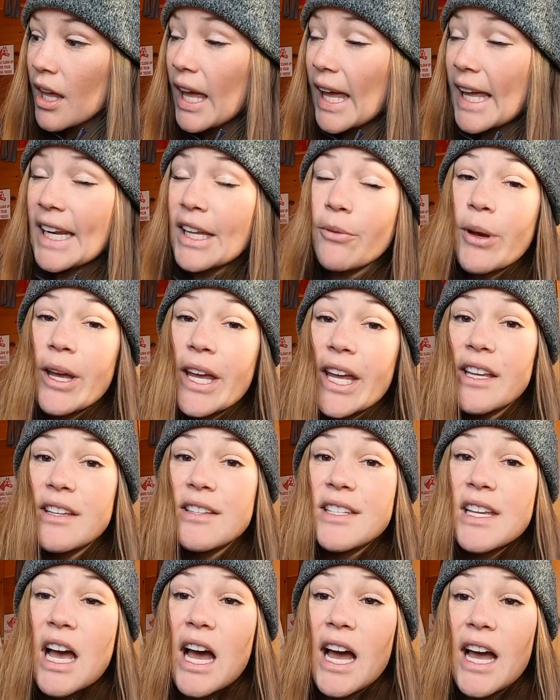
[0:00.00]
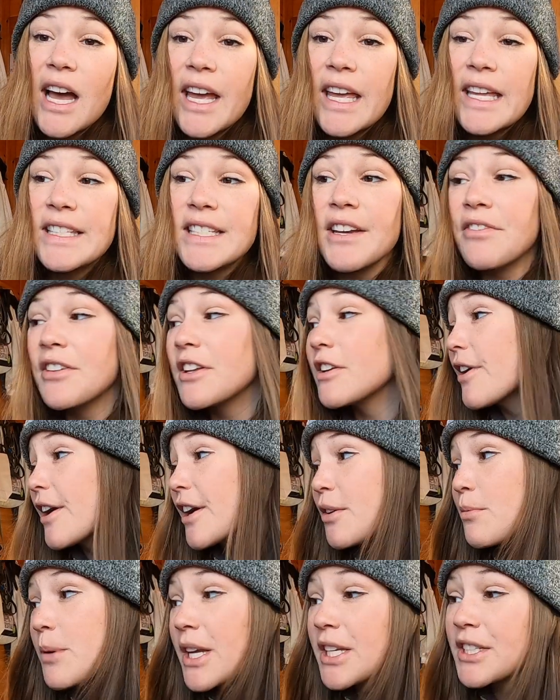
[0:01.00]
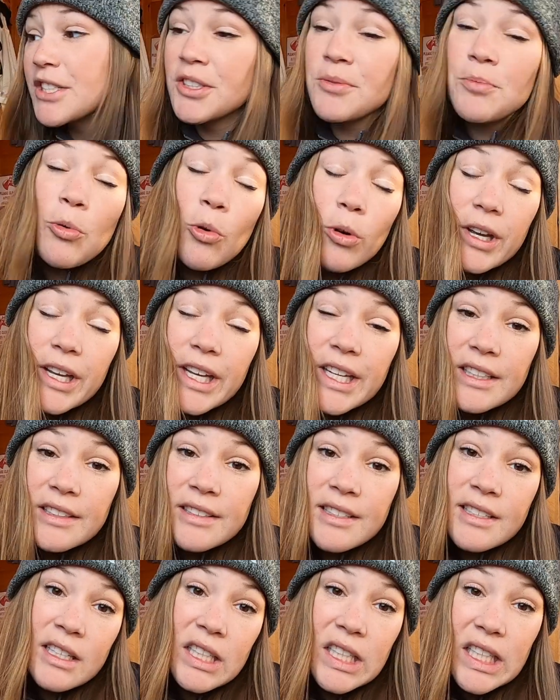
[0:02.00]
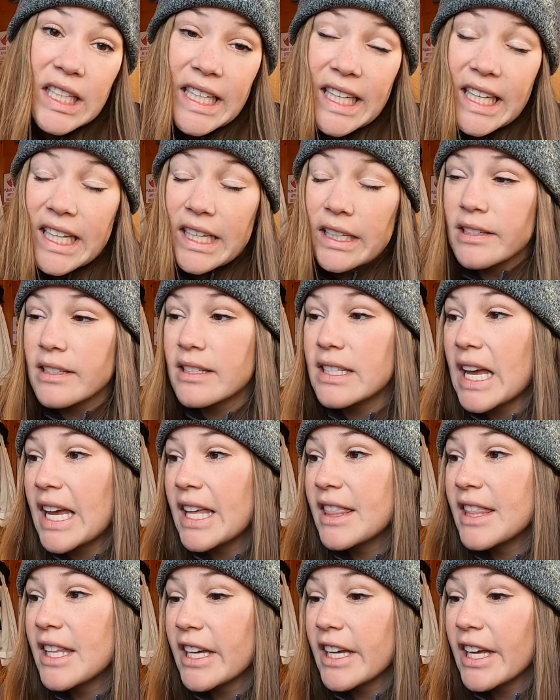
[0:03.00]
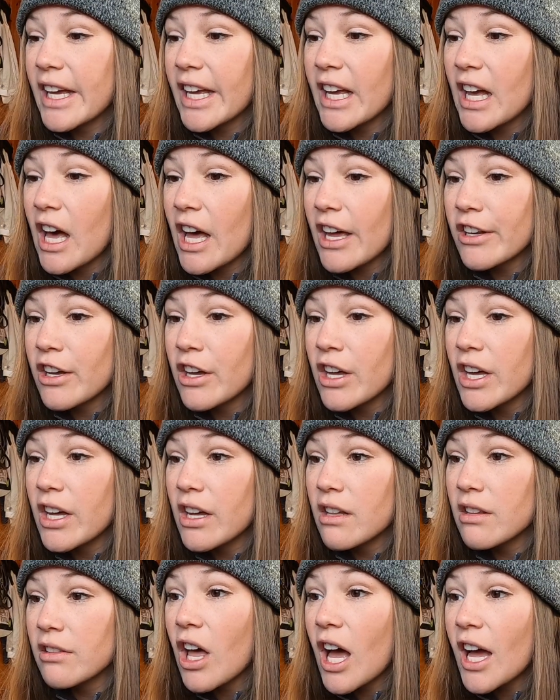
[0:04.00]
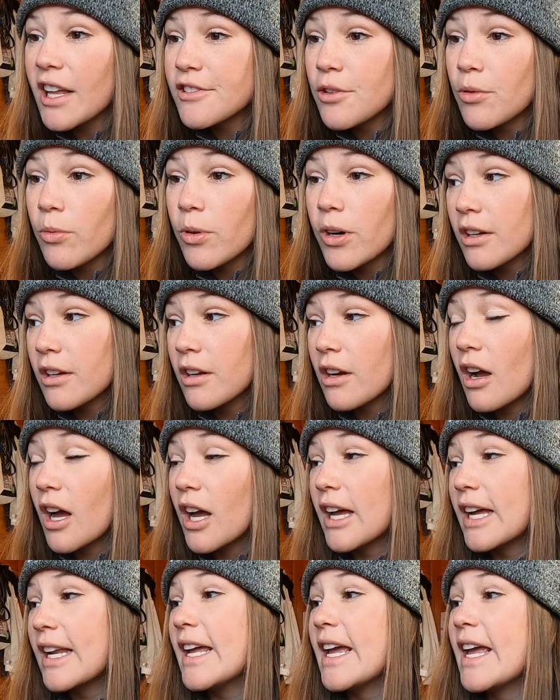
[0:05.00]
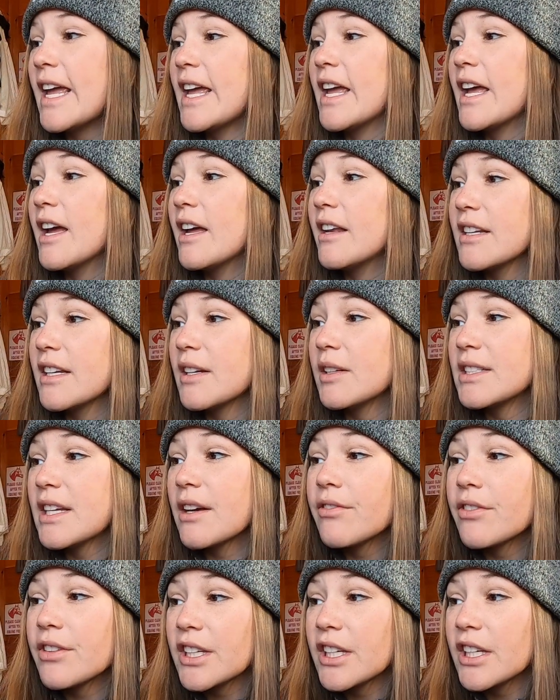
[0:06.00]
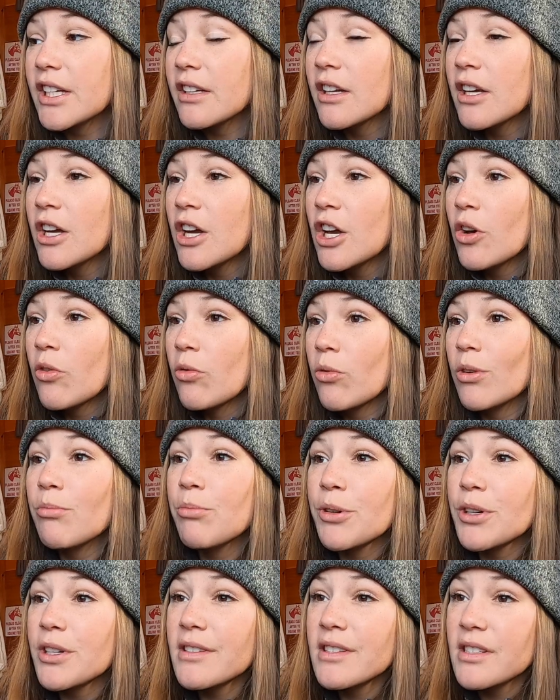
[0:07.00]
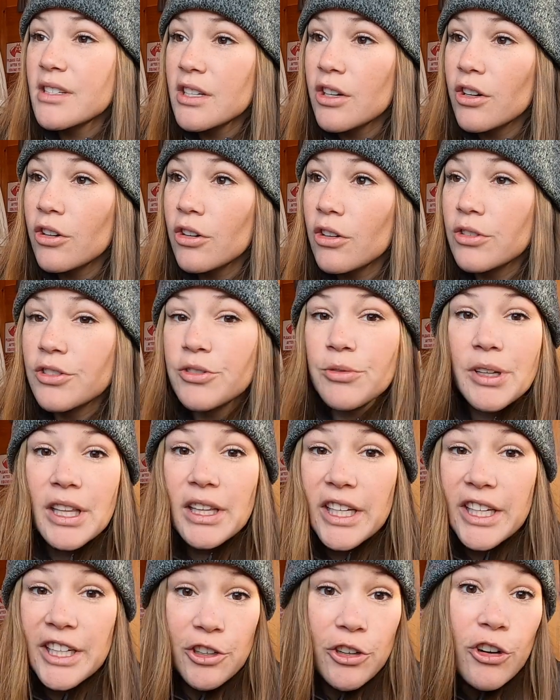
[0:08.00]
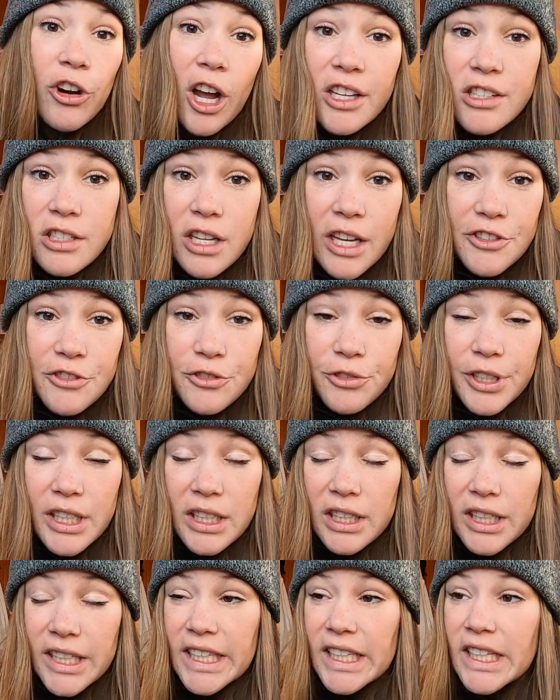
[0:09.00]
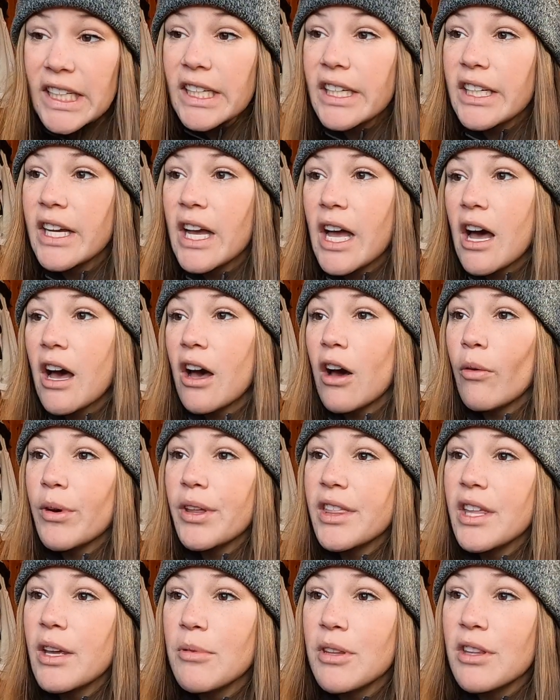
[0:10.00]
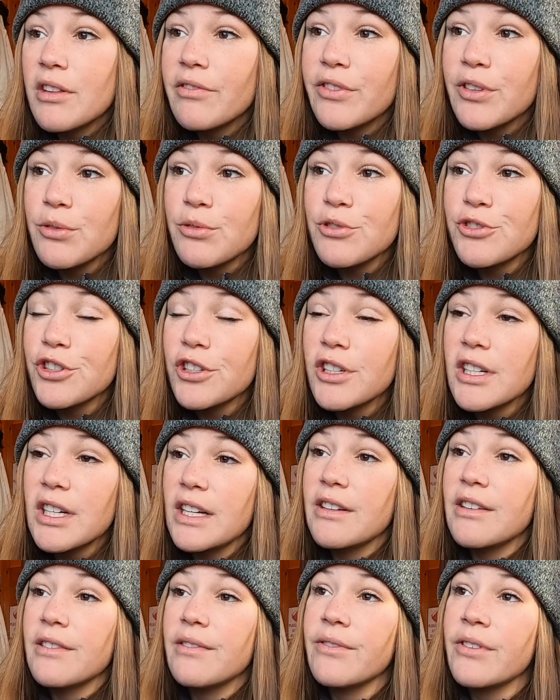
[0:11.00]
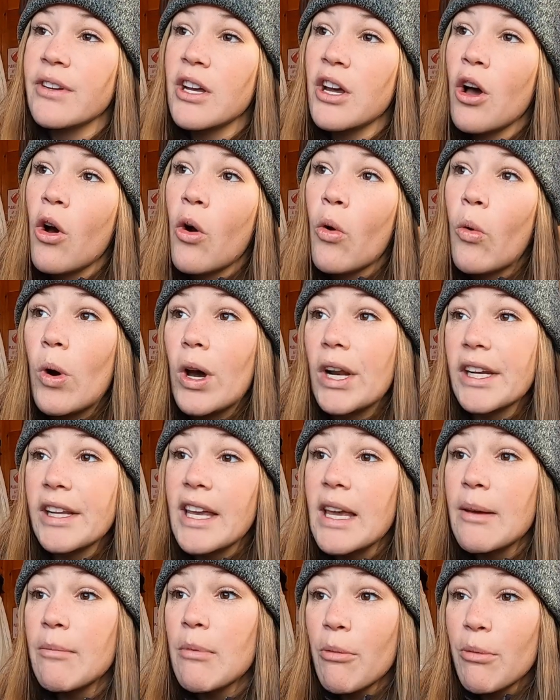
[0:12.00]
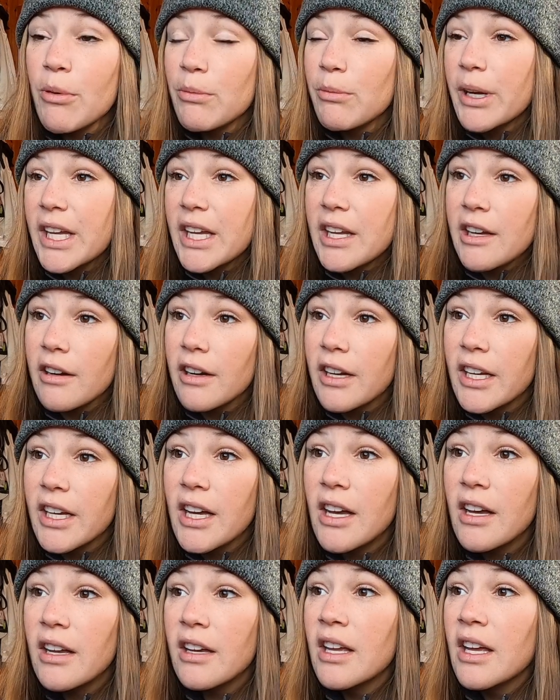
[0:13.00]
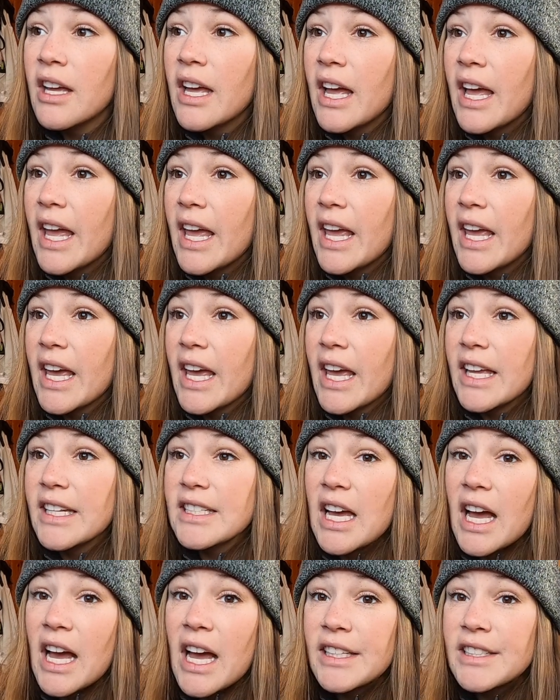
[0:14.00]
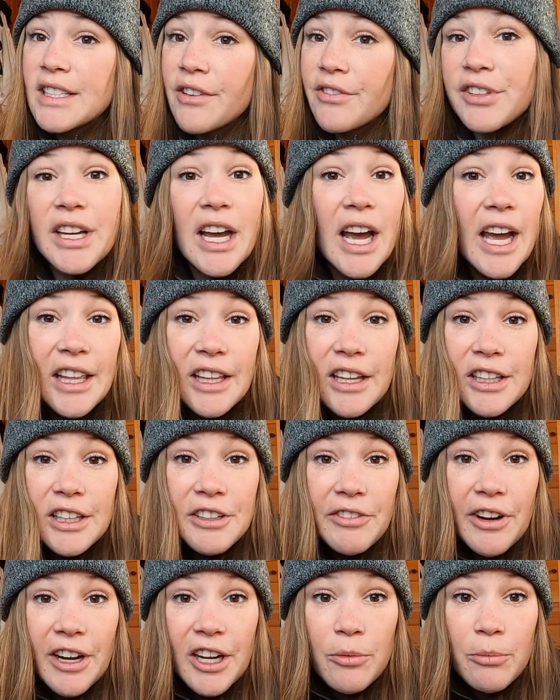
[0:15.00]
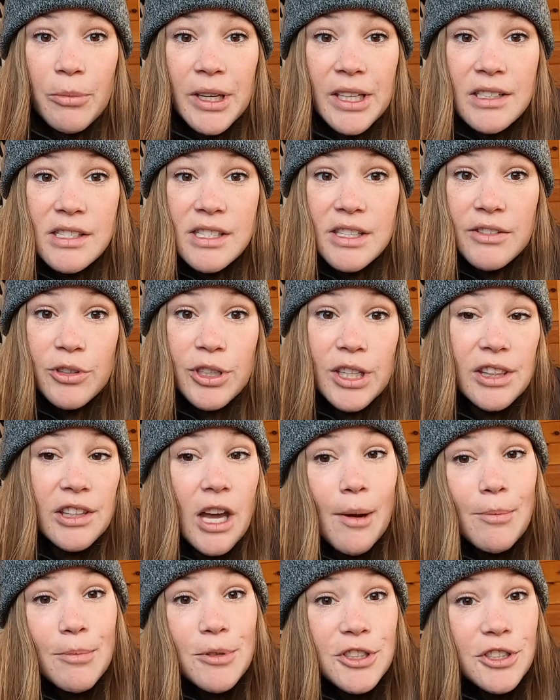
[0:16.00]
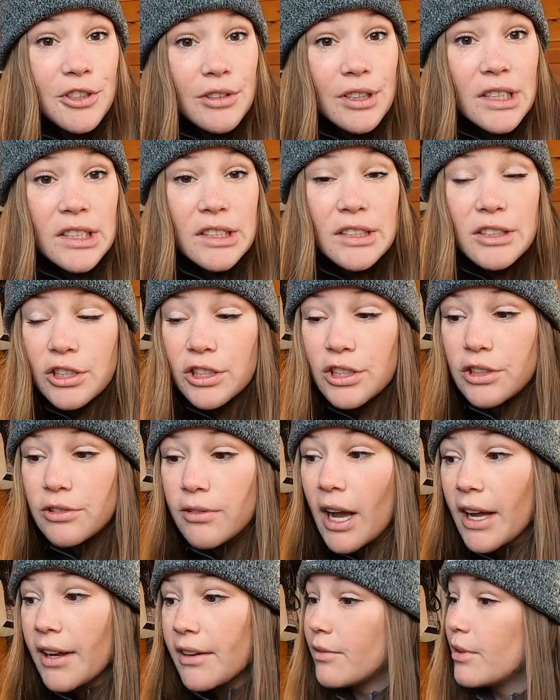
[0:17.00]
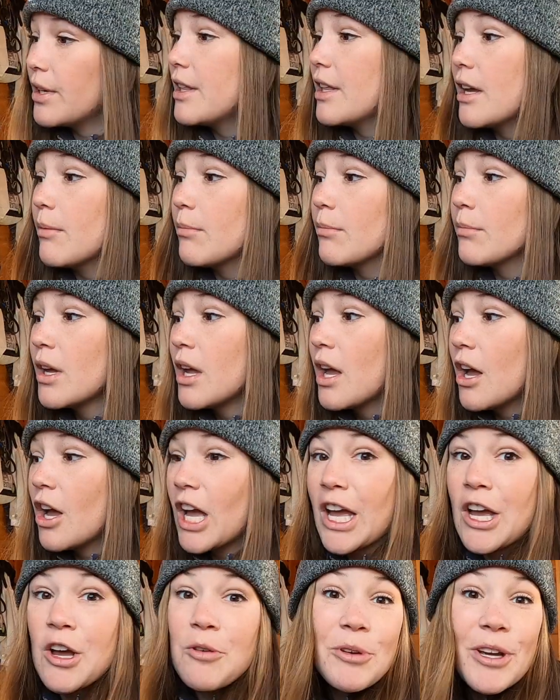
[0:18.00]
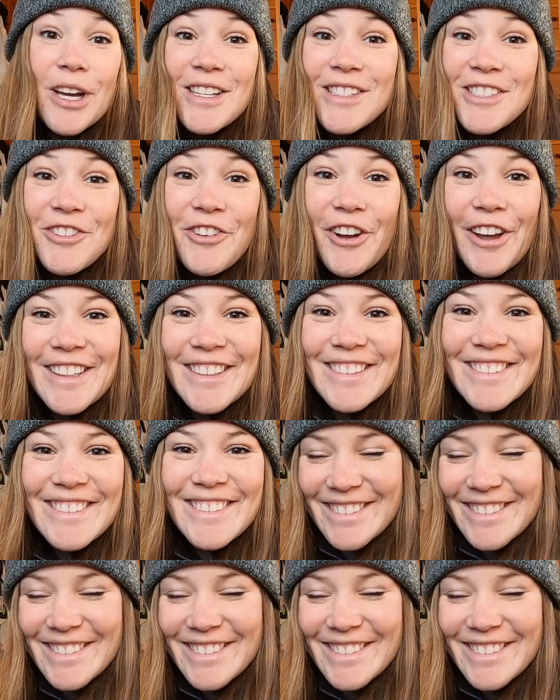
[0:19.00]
Anyways, I definitely recommend Boyd's clinics. I think I got a lot to work on, and I definitely would pursue doing like a cross-country clinic with him in the future if one came up in my area. And I definitely highly recommend if you get the opportunity to ride with him. I hope you guys enjoyed.